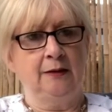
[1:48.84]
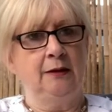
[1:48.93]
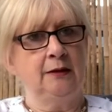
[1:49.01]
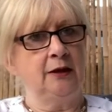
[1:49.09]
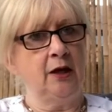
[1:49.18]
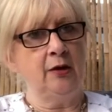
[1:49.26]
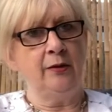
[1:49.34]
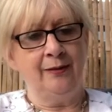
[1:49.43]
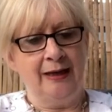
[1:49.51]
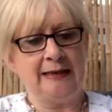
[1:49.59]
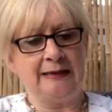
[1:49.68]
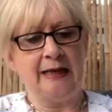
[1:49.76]
So
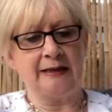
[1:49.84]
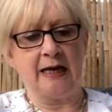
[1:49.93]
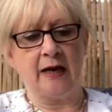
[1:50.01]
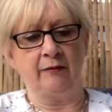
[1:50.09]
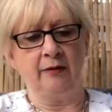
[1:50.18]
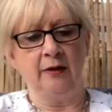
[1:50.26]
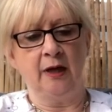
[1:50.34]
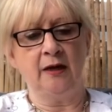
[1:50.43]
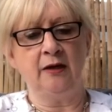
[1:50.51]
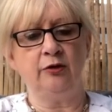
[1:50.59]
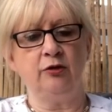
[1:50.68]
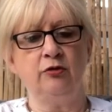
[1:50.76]
he sat down and he
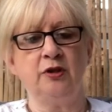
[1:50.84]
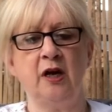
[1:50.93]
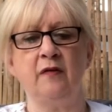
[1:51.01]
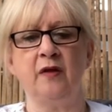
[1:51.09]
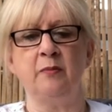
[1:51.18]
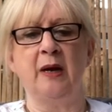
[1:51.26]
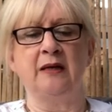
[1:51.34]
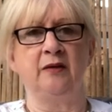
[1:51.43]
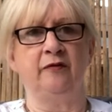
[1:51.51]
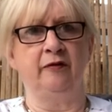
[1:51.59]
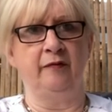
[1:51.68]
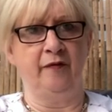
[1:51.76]
thought over the matter
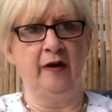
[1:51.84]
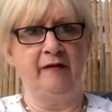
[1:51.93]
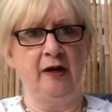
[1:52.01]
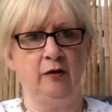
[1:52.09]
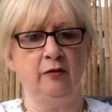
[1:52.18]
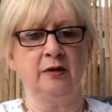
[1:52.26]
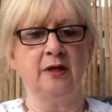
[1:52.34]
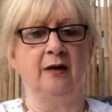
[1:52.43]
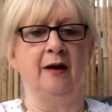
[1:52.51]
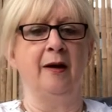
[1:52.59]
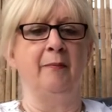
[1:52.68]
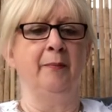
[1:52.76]
for a very long
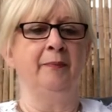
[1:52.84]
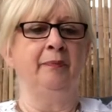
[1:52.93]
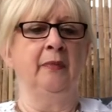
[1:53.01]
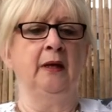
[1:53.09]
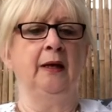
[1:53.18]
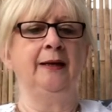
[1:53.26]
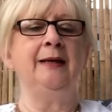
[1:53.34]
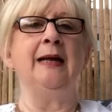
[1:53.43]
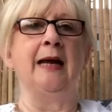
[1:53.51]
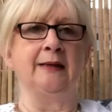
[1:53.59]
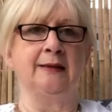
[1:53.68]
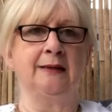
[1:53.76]
time, and at
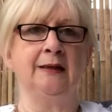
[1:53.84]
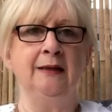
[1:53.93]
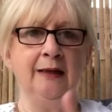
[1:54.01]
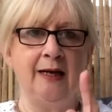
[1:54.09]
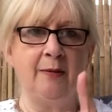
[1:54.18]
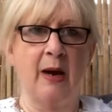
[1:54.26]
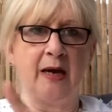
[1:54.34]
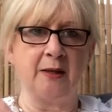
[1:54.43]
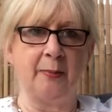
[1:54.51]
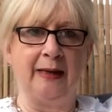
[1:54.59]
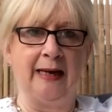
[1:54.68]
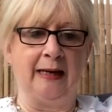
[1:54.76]
last he made a
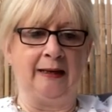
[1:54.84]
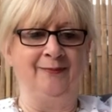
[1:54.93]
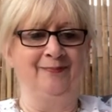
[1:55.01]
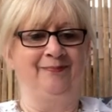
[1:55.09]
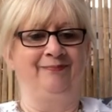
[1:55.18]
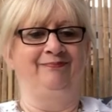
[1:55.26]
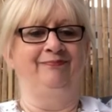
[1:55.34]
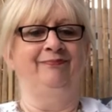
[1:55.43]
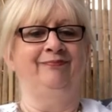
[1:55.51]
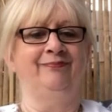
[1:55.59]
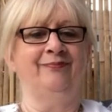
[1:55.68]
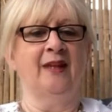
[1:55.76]
plan.
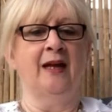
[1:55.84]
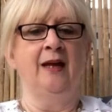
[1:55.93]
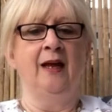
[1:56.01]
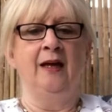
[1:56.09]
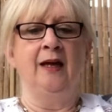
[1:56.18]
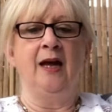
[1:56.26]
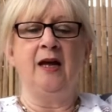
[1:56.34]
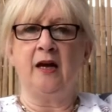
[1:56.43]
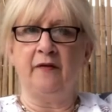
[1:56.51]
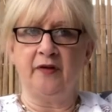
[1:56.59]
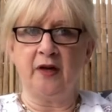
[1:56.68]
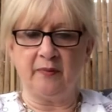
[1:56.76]
He
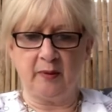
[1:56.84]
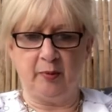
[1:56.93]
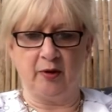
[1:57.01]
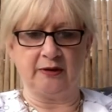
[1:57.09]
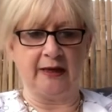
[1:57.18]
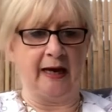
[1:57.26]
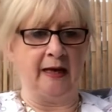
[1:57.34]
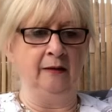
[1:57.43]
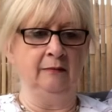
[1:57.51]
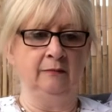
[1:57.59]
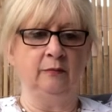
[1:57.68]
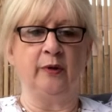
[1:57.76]
covered up the pot again
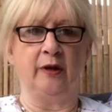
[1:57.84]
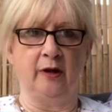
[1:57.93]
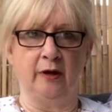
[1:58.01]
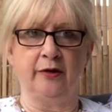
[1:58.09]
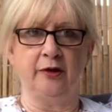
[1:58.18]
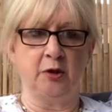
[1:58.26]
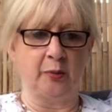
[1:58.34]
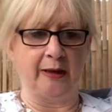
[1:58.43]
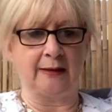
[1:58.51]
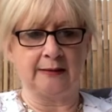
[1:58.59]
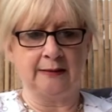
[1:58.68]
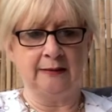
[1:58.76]
with earth and
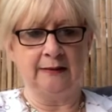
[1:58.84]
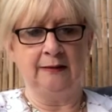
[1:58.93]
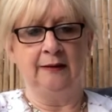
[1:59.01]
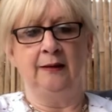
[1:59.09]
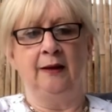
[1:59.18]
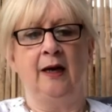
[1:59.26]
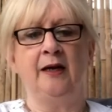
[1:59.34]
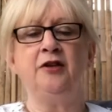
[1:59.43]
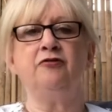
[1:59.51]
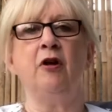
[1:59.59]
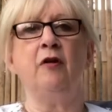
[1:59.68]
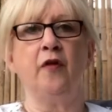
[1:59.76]
twigs, and he
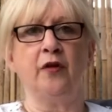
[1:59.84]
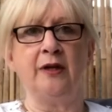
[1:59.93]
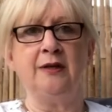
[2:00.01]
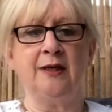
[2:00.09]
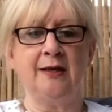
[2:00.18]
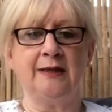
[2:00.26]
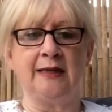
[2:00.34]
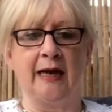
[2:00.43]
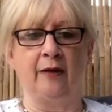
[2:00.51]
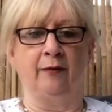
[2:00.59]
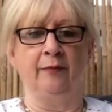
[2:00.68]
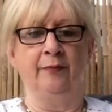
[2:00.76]
drove on into the
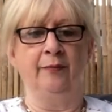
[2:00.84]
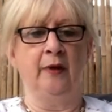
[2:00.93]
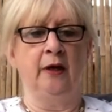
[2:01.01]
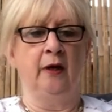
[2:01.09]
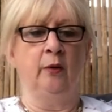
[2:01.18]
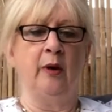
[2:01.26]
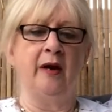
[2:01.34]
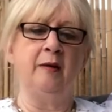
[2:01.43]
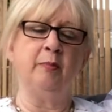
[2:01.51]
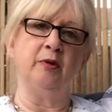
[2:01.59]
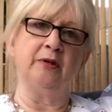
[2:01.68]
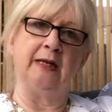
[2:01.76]
town, where he
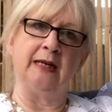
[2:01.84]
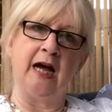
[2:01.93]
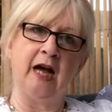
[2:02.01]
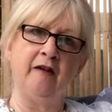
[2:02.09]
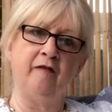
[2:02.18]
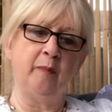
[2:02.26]
bought a live